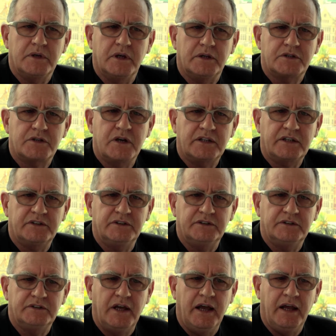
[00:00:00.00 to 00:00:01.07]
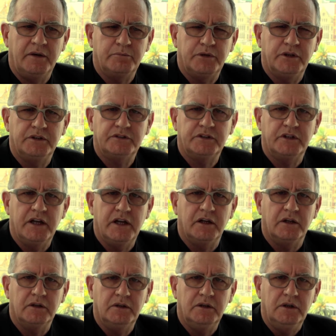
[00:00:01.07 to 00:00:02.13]
structures and
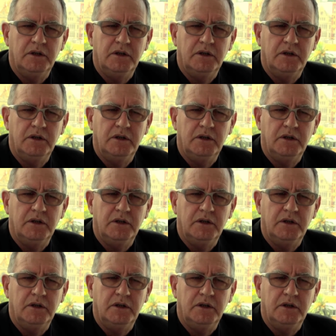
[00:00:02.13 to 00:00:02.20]
personnel